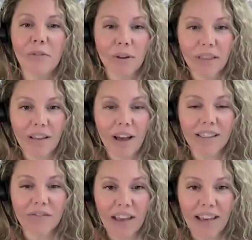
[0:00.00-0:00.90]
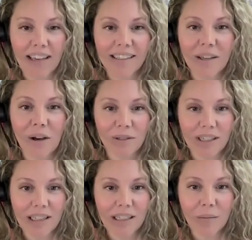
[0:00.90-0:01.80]
for the Las Vegas
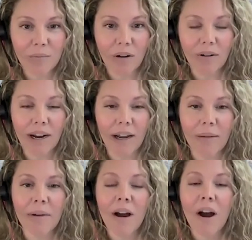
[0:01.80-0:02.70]
OTD program